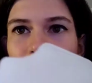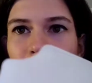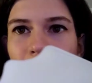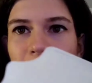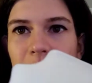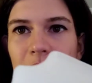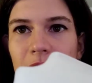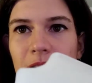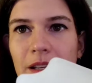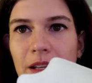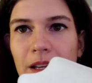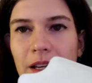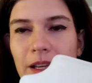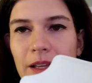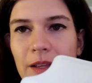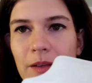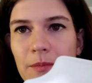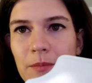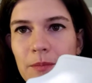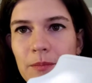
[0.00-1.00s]
nephrite
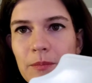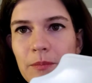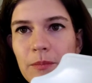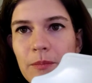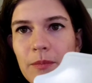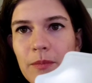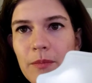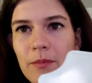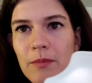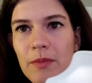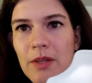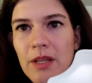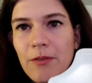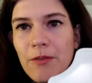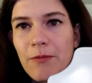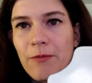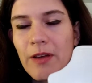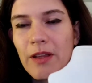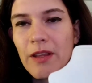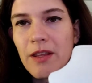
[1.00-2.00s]

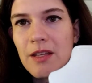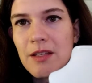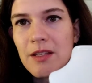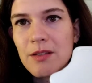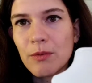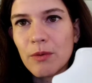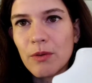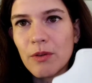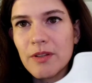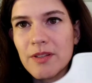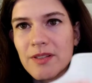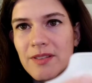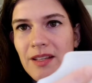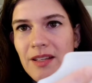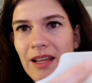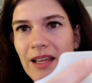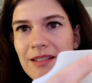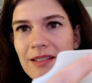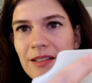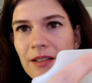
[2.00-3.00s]
Nepheli tool is
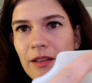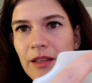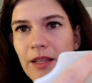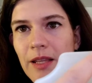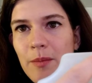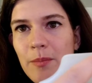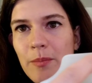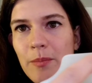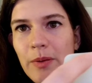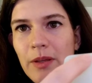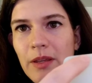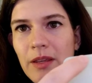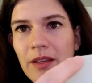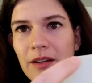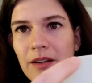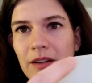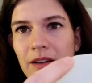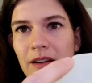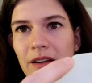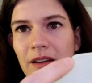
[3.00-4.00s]
that it has a lip
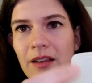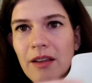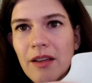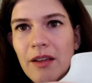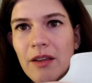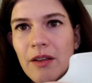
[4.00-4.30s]
here.